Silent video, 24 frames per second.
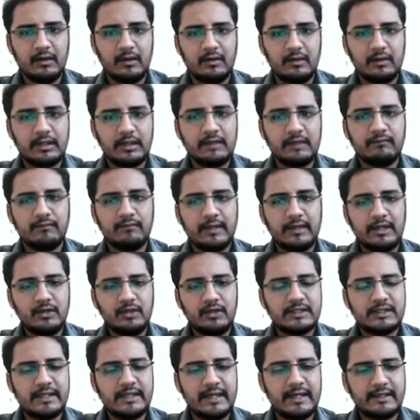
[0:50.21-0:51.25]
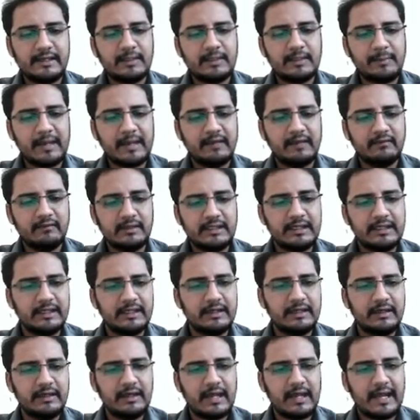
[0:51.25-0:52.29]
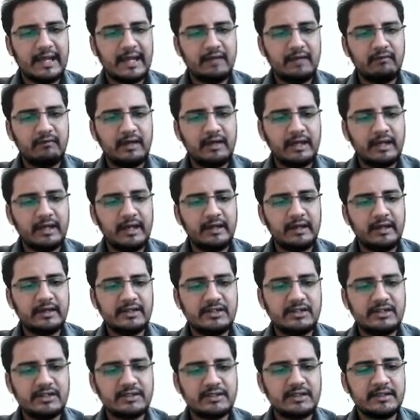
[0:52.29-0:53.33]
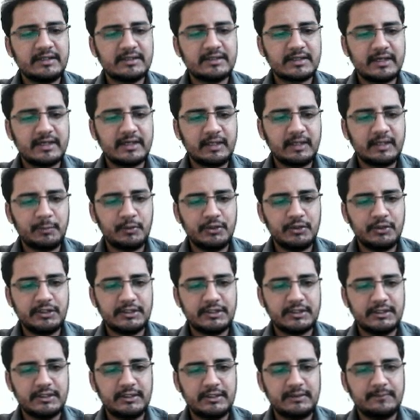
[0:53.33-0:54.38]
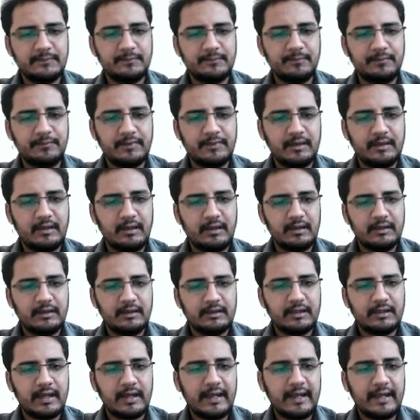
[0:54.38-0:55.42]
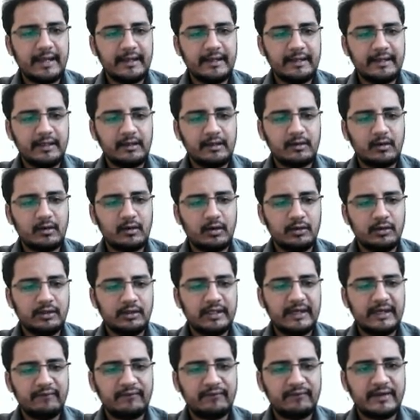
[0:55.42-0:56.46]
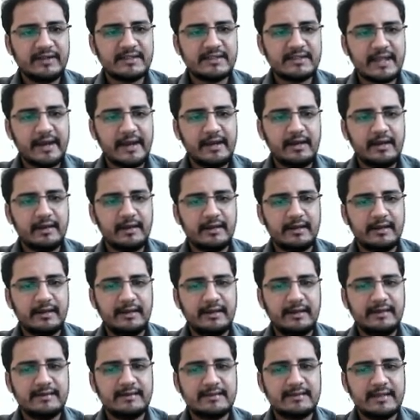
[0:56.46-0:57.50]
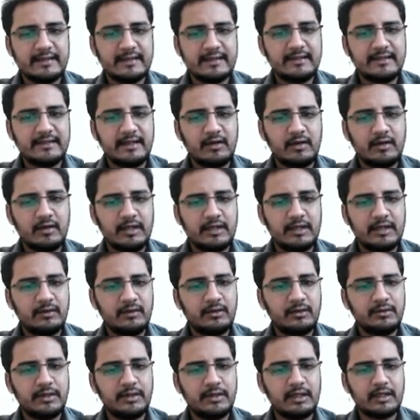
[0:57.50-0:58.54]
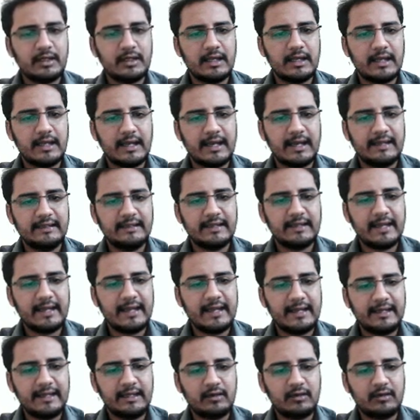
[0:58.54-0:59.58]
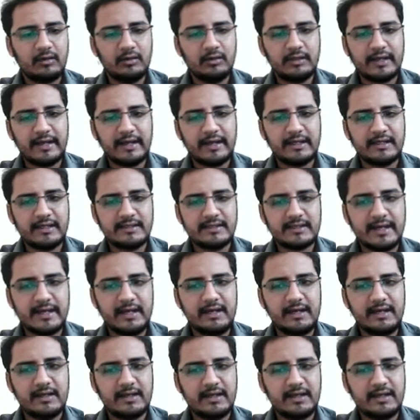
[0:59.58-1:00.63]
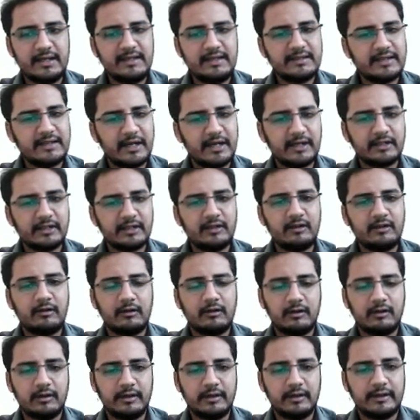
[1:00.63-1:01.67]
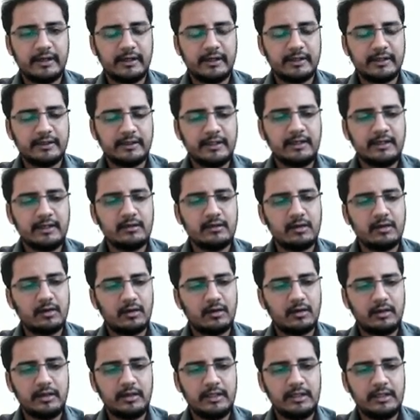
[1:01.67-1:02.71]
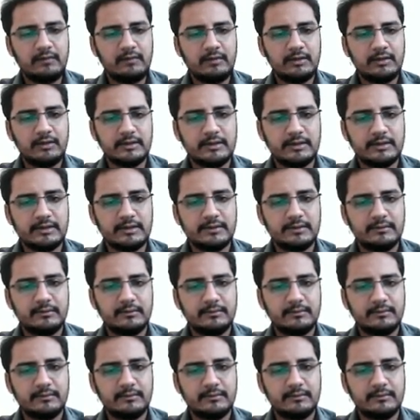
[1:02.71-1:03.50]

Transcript: Okay, when you select the pivot and when it reaches its correct position, the array on the left hand side is less than or equal to it, and the array on the right hand side is greater than or equal to it.